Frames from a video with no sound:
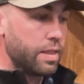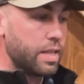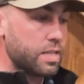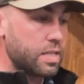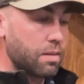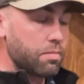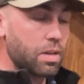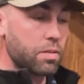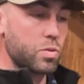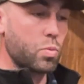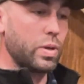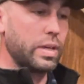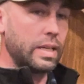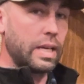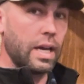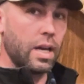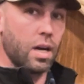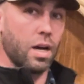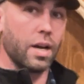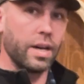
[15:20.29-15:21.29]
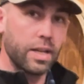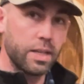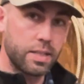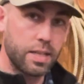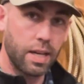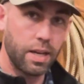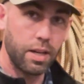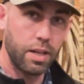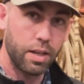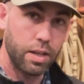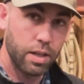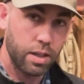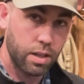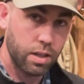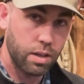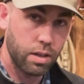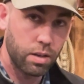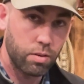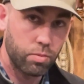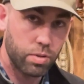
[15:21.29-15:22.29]
Then sometimes we get unintended
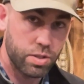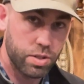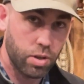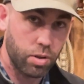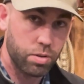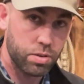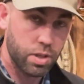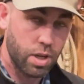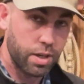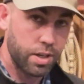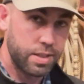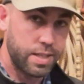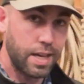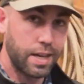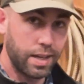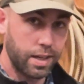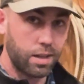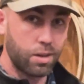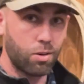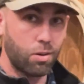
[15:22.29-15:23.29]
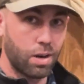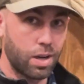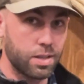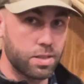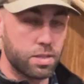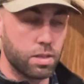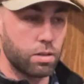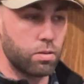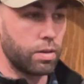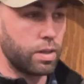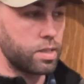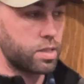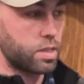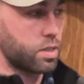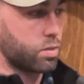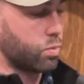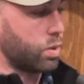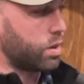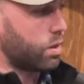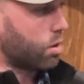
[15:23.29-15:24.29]
results, unintended
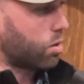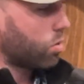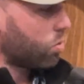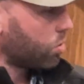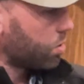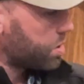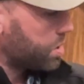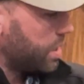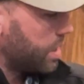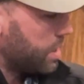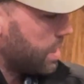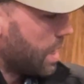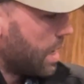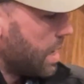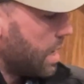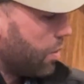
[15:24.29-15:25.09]
consequences with our horses.